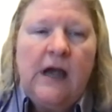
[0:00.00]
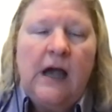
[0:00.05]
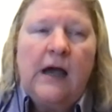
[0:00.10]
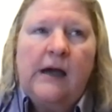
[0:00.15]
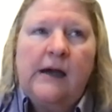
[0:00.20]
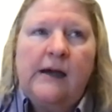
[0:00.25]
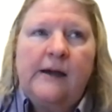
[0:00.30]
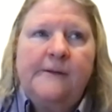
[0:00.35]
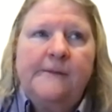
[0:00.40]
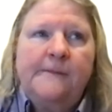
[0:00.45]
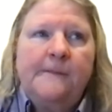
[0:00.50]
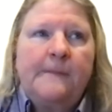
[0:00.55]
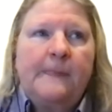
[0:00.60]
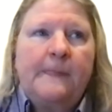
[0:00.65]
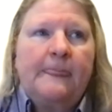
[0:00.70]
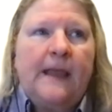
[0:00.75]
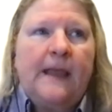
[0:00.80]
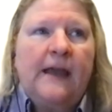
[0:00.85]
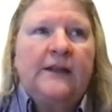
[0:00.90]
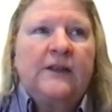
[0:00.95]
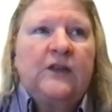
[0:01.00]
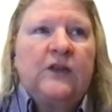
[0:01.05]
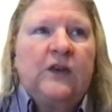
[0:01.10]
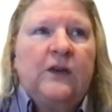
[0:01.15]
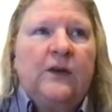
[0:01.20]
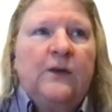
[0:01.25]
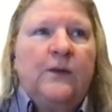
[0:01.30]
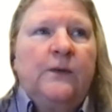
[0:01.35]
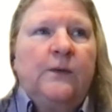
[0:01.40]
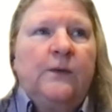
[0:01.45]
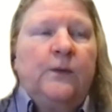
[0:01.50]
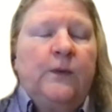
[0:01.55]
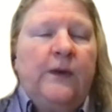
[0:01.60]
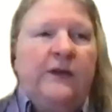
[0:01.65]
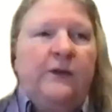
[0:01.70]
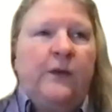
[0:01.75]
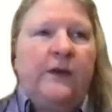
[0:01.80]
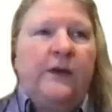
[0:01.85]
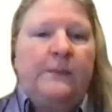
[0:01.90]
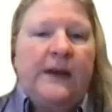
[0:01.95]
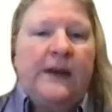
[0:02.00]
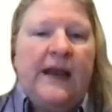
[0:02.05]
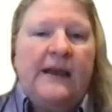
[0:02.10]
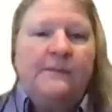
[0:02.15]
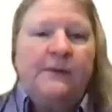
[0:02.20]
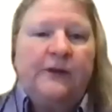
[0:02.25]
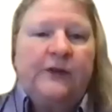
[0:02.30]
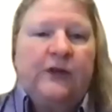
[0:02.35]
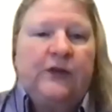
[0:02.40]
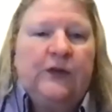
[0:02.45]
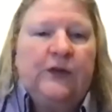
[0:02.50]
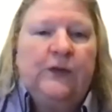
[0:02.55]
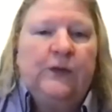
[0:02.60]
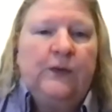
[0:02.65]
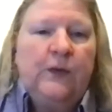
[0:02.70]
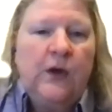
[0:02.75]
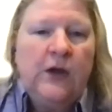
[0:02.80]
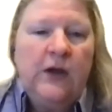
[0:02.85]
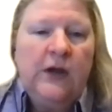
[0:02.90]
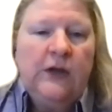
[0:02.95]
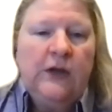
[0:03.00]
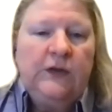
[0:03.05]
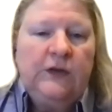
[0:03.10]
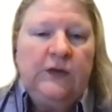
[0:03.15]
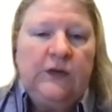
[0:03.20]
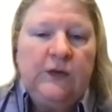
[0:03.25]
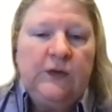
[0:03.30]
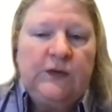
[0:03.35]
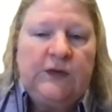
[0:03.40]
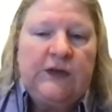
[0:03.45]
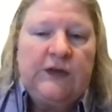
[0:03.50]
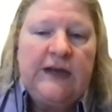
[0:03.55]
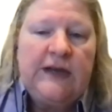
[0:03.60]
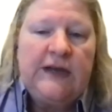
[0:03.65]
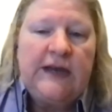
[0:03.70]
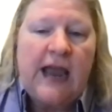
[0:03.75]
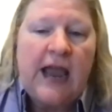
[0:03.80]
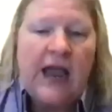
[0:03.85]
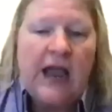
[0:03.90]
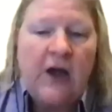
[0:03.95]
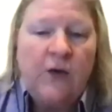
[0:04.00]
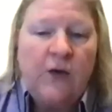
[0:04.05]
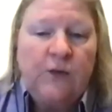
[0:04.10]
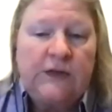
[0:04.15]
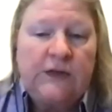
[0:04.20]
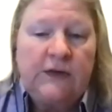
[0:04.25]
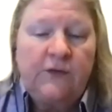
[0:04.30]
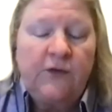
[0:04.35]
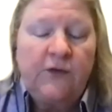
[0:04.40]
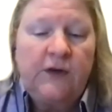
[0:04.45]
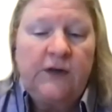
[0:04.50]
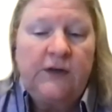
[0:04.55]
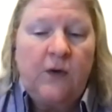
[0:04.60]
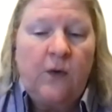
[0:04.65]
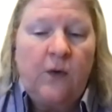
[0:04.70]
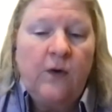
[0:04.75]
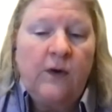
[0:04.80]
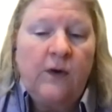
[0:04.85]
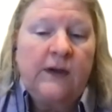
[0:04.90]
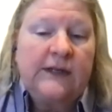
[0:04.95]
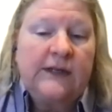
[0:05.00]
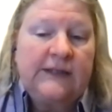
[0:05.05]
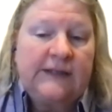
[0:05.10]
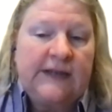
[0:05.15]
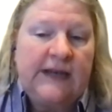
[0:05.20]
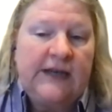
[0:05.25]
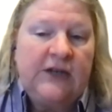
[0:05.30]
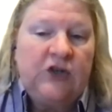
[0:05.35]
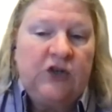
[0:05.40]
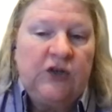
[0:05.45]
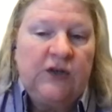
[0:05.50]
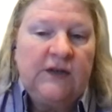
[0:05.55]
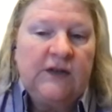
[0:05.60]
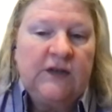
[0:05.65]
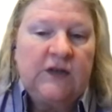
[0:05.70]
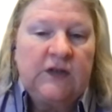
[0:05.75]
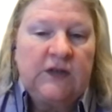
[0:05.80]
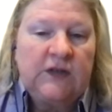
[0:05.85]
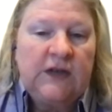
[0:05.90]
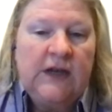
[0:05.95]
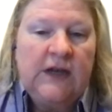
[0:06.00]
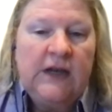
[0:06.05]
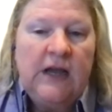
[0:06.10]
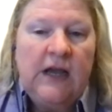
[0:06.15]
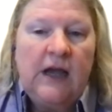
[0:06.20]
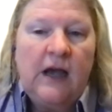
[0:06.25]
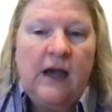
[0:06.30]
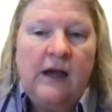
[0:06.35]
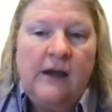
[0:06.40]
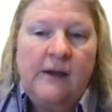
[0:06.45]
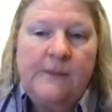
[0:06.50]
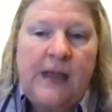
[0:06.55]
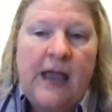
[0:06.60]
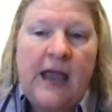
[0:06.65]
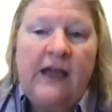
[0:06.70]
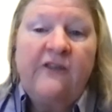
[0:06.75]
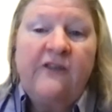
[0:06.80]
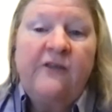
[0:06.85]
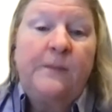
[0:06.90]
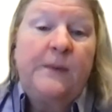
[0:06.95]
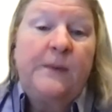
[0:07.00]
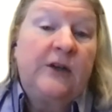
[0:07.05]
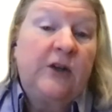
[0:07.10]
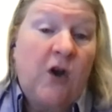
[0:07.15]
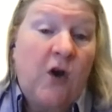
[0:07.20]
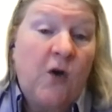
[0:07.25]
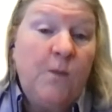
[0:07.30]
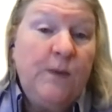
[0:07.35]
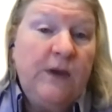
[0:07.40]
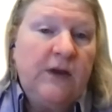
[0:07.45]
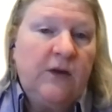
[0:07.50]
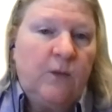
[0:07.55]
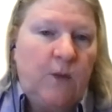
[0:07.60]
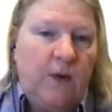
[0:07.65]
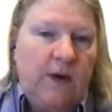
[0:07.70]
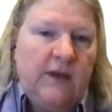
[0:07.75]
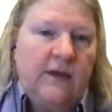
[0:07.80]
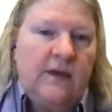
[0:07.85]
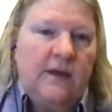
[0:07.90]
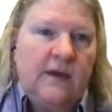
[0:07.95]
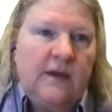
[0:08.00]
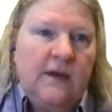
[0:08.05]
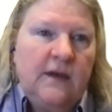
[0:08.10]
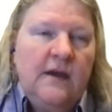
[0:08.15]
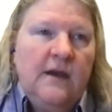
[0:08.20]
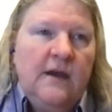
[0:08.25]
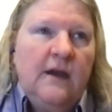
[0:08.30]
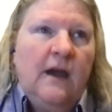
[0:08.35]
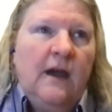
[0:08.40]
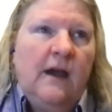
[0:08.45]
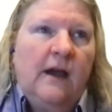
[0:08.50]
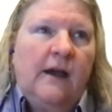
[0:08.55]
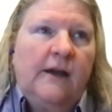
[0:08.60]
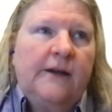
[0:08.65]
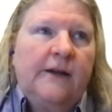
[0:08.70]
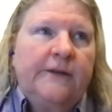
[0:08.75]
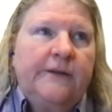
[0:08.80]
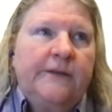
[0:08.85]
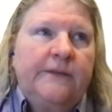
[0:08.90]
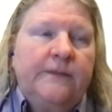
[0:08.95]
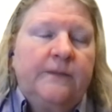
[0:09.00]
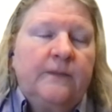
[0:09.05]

And so we've been able to see how different organizations have been coping with COVID,